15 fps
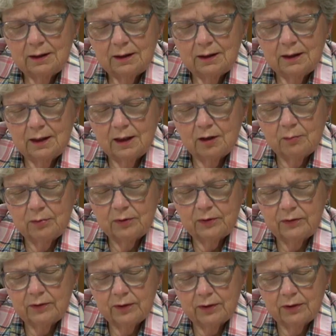And help
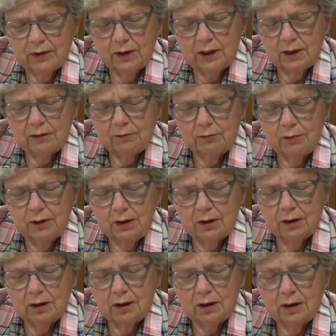us to think if we
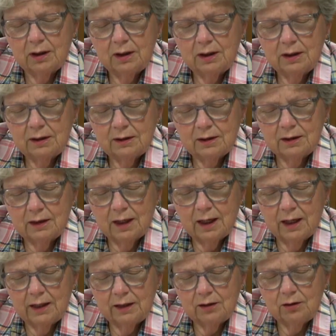are
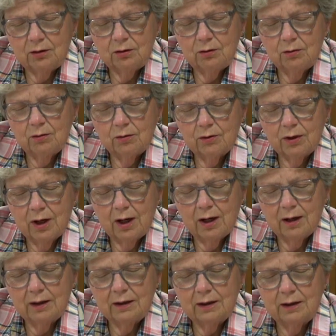denying you or
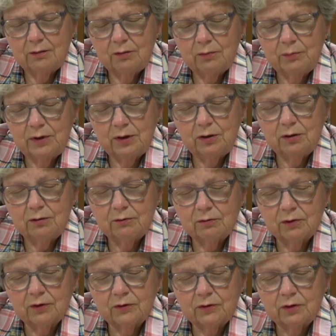not. It would be good
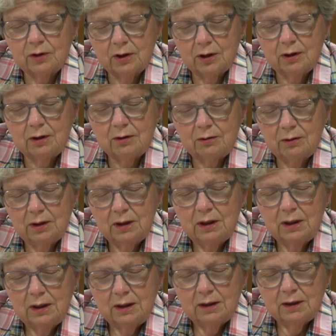for us to know
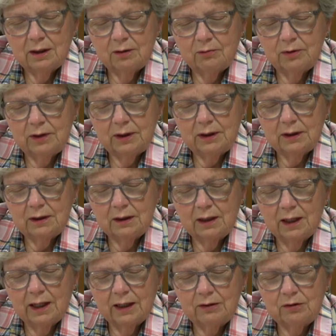that we
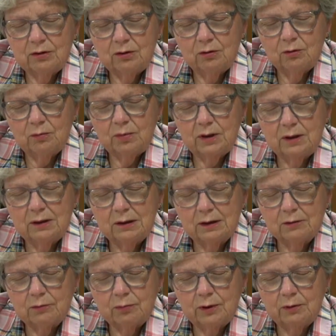denied you. It would be good
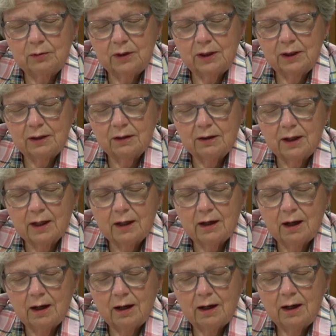if we would hear that
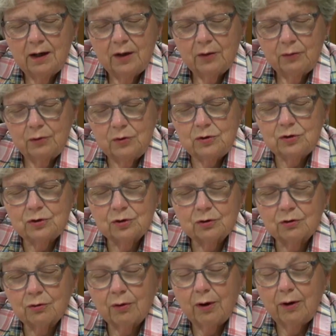rooster
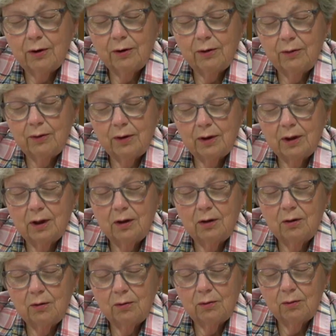crow,
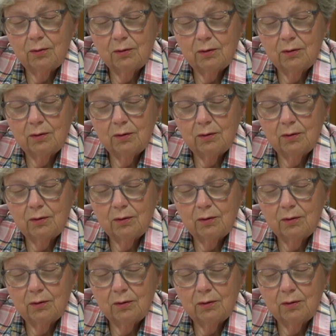"Oh,